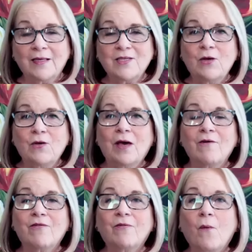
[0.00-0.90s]
So you get
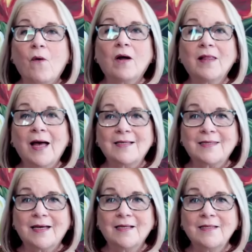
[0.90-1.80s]
four
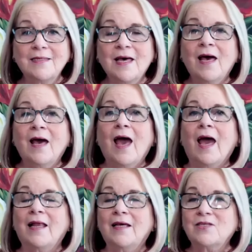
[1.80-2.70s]
lessons,
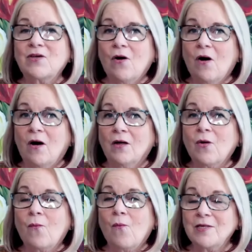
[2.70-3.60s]
and it's called
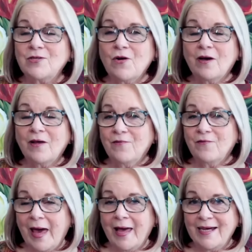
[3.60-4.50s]
One Stroke
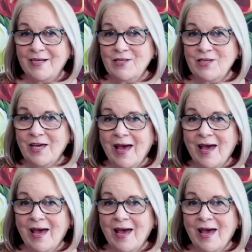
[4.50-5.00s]
Advantage.